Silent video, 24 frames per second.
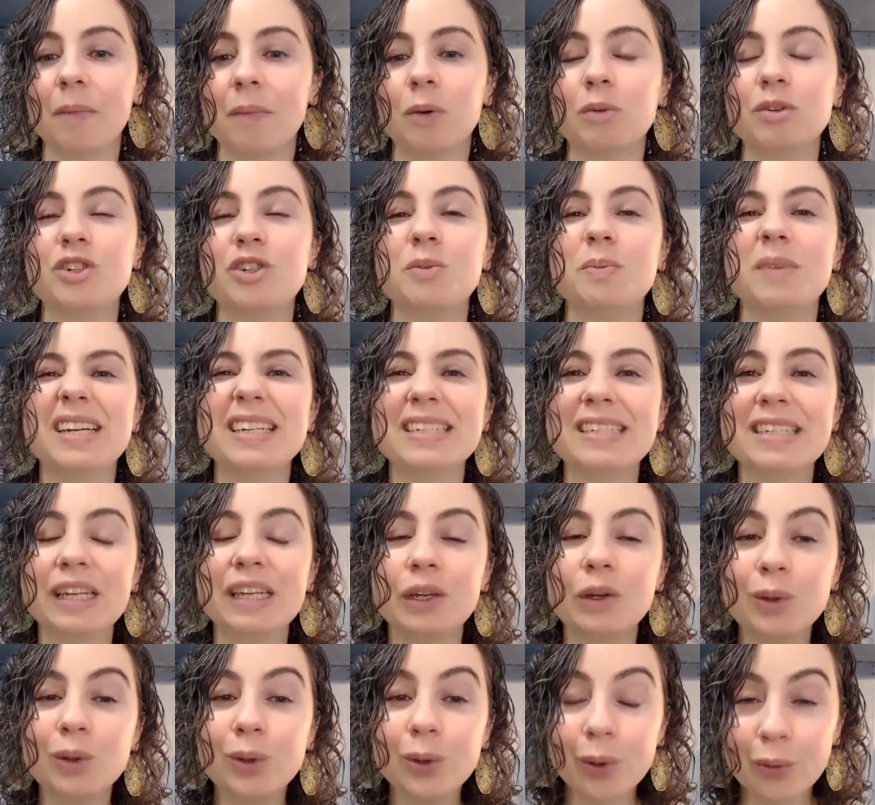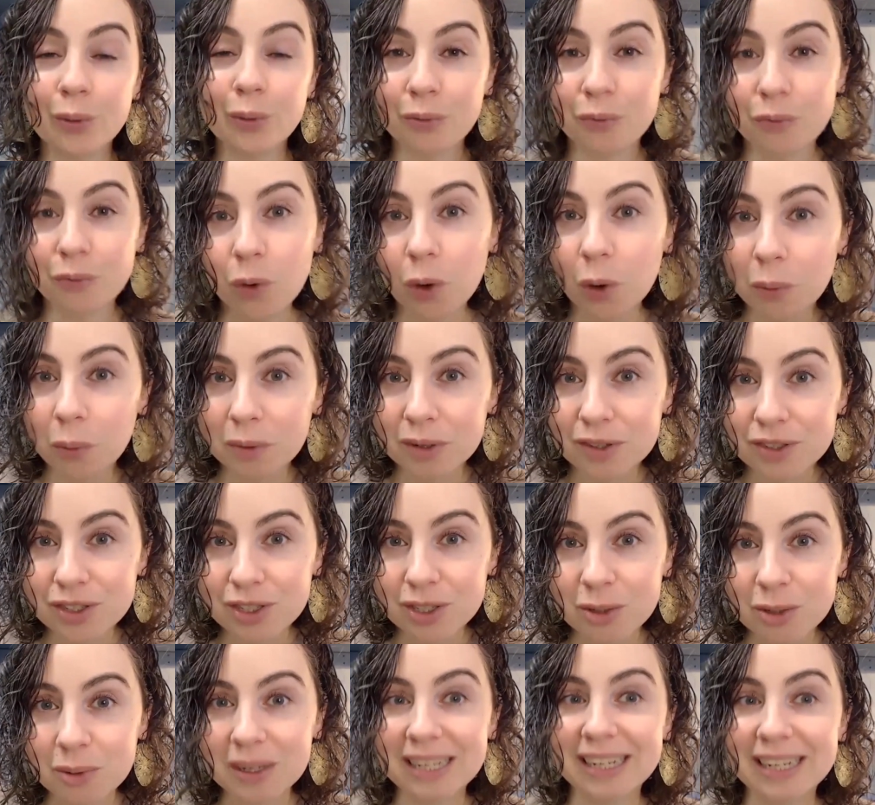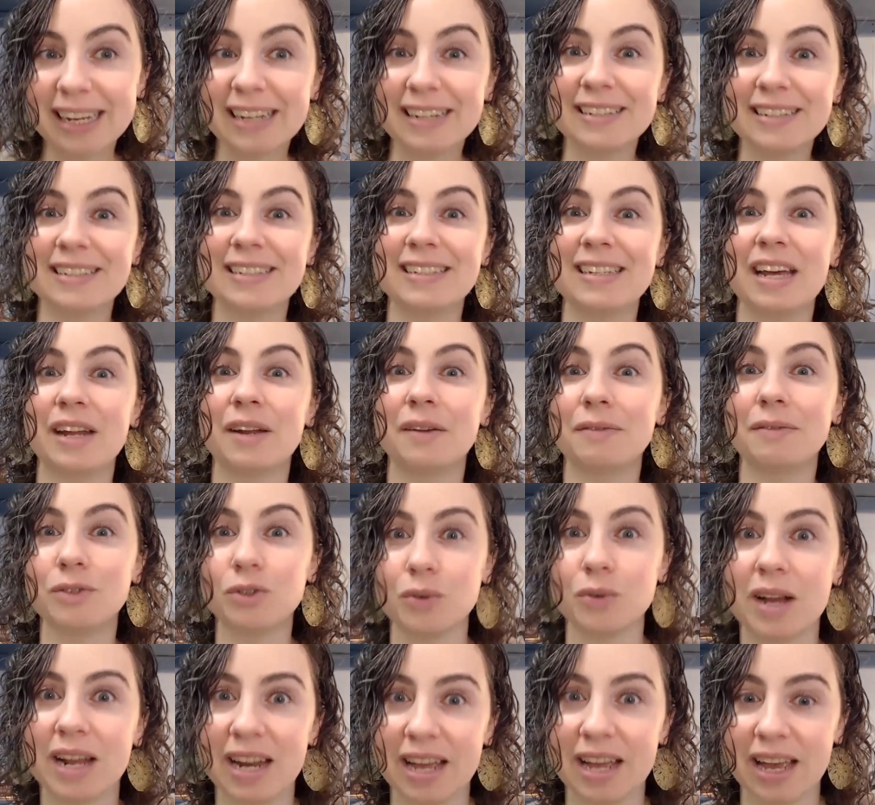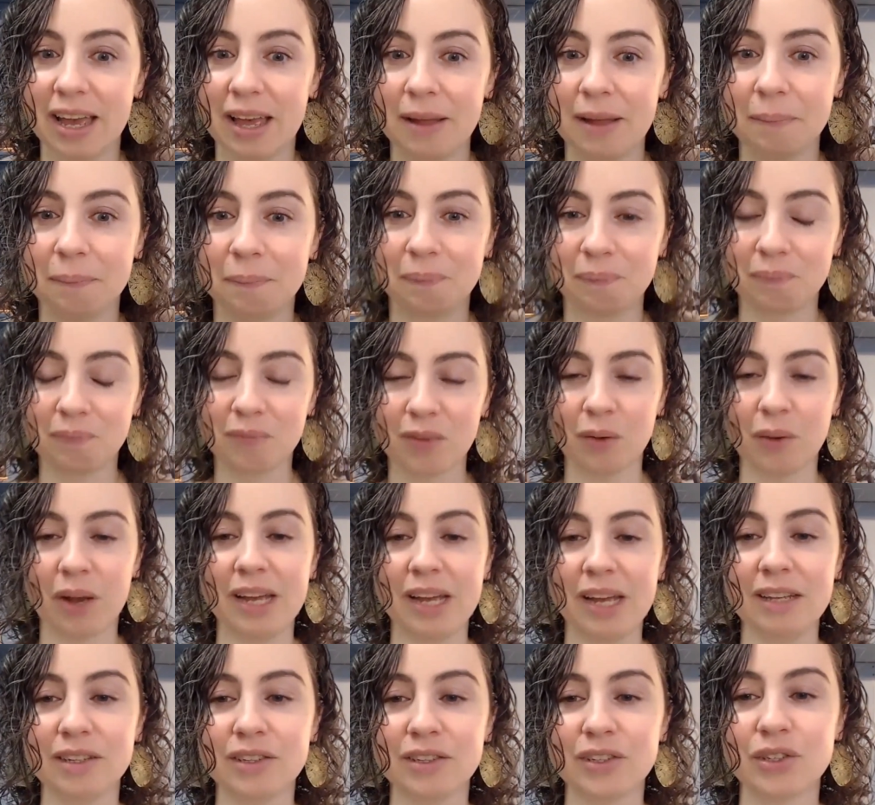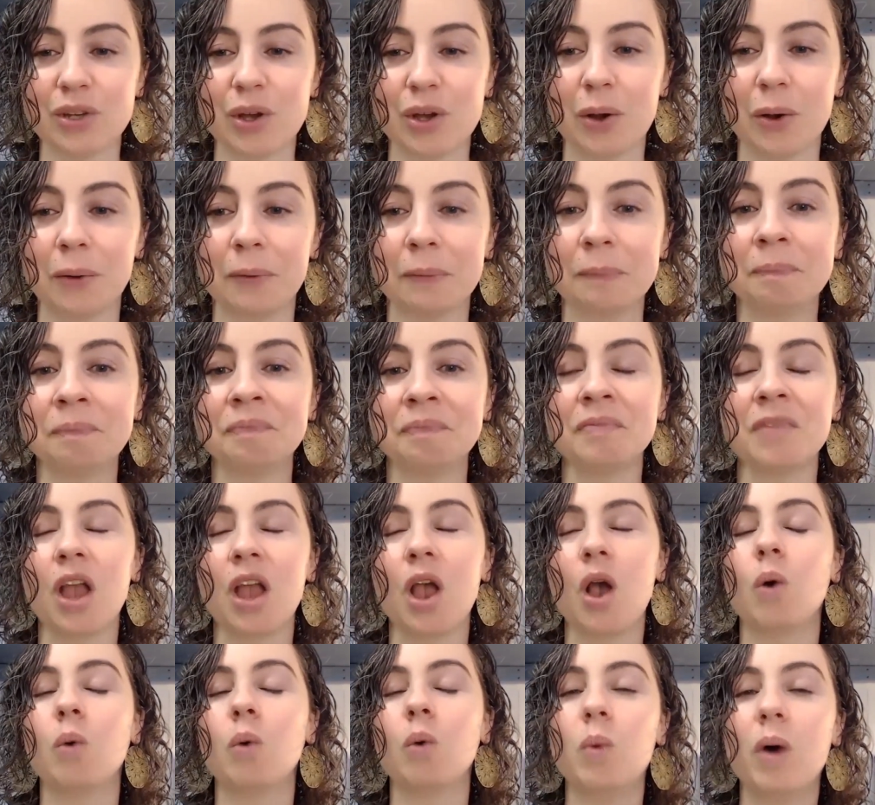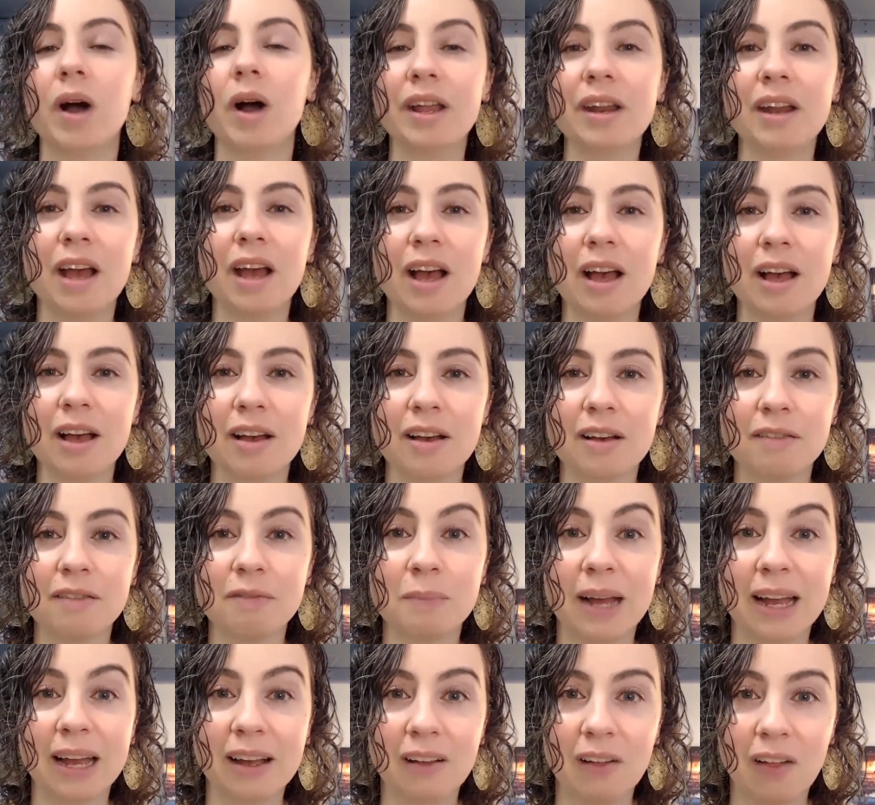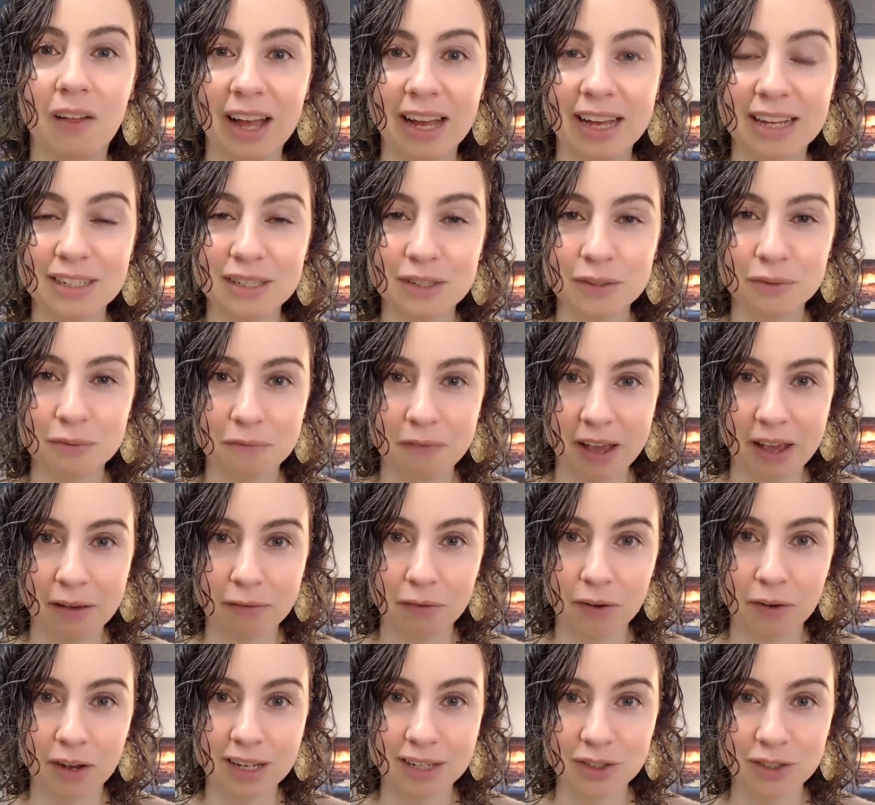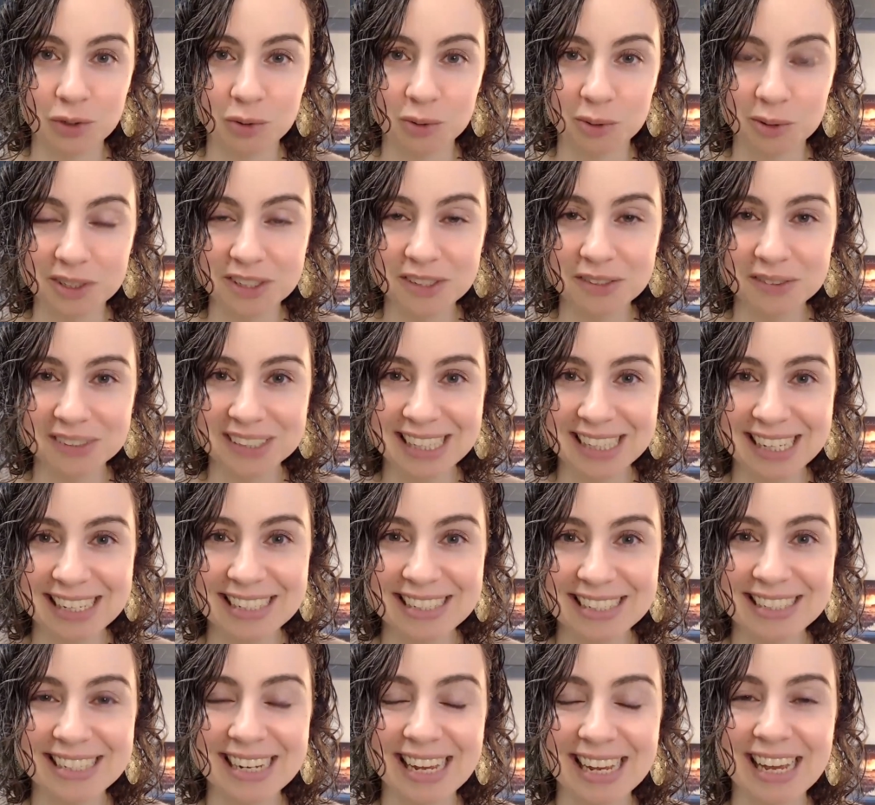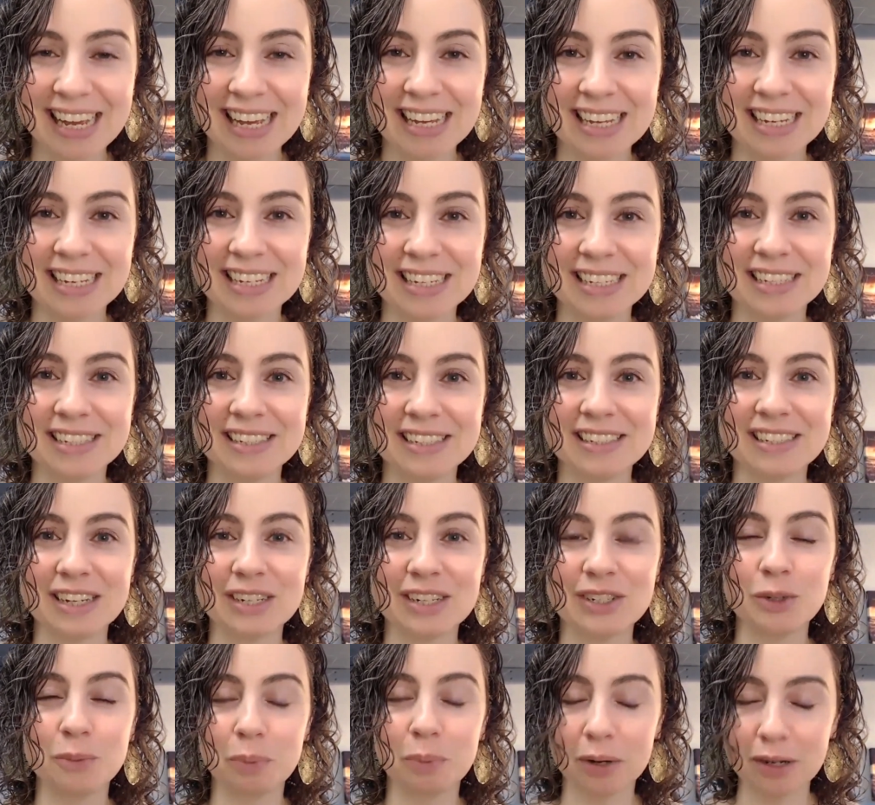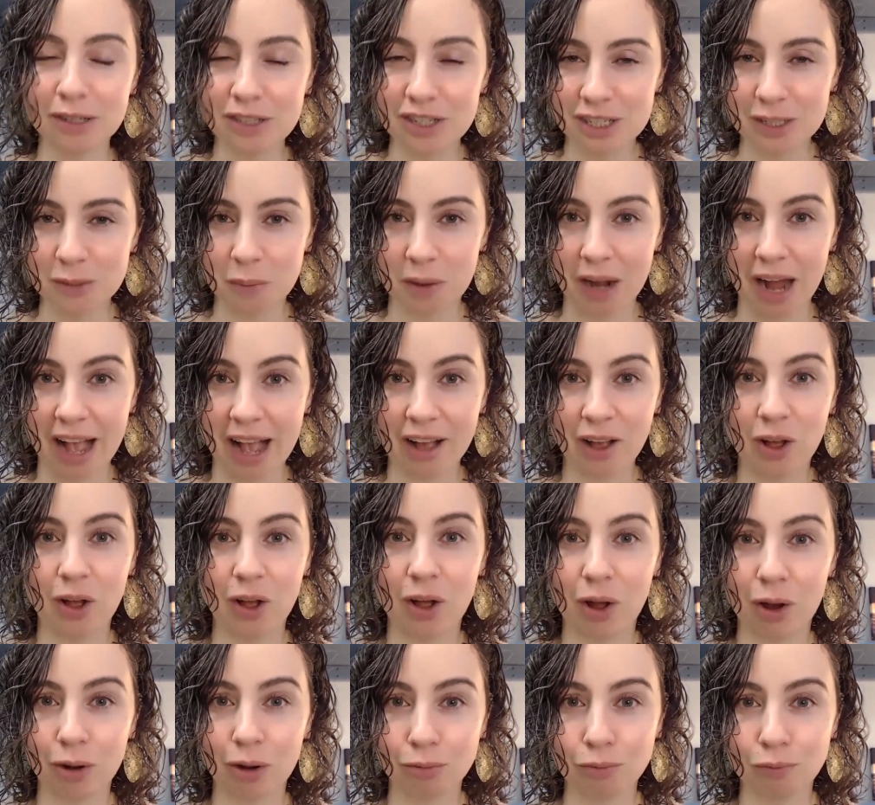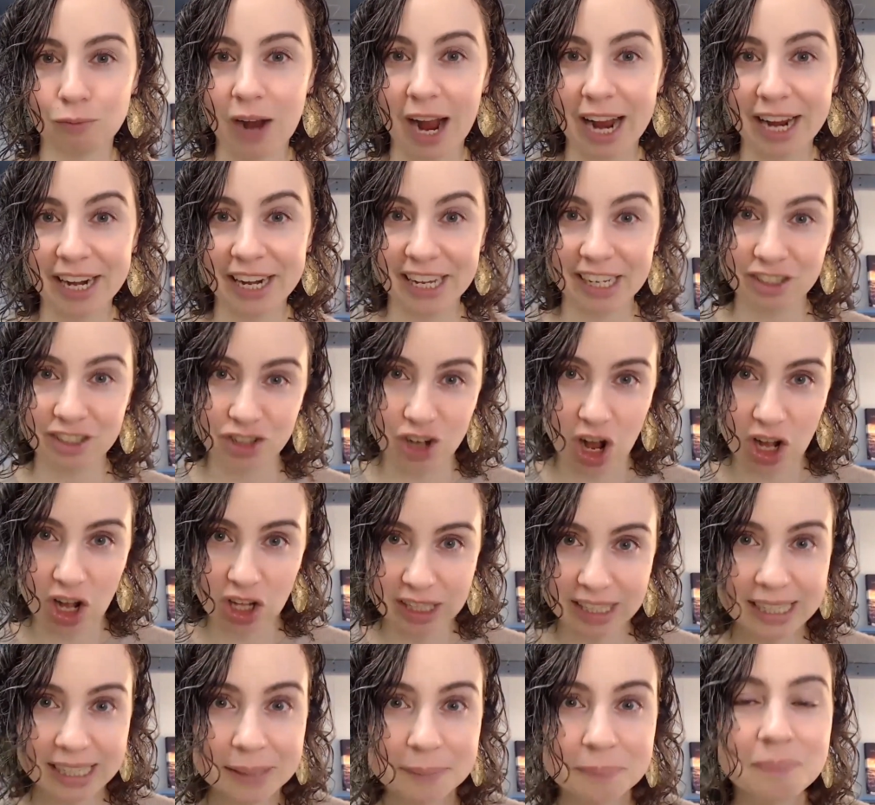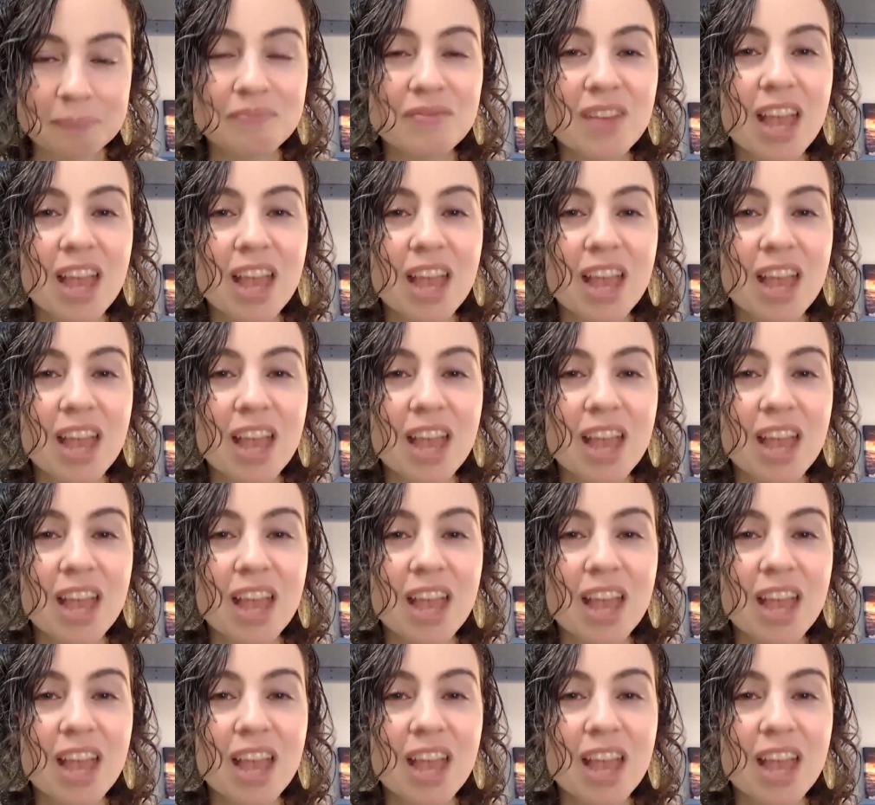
which means that you'll look forward to it instead of dreading it, right? So one of my clients' favorite tools for this is to purchase what I call writing chocolate,